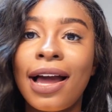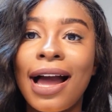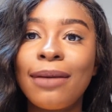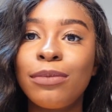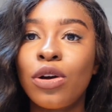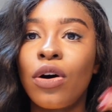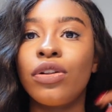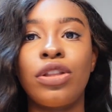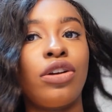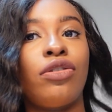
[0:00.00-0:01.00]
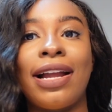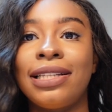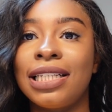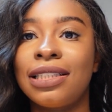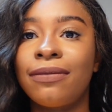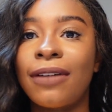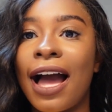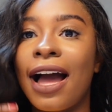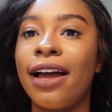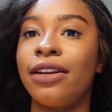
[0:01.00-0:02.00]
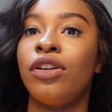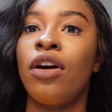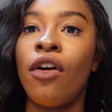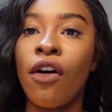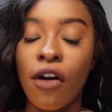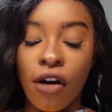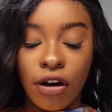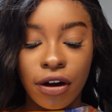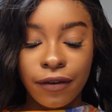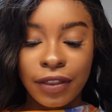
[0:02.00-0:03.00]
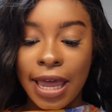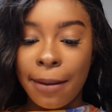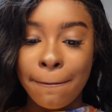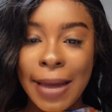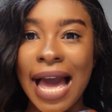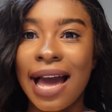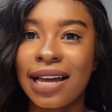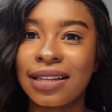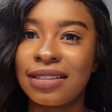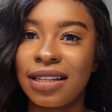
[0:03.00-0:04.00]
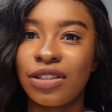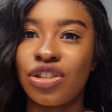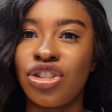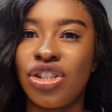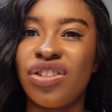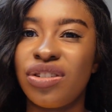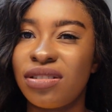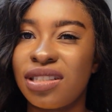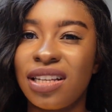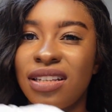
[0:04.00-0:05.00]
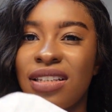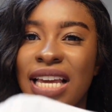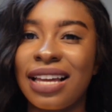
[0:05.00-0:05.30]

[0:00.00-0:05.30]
I'm not the greatest fan of their bags and shoes and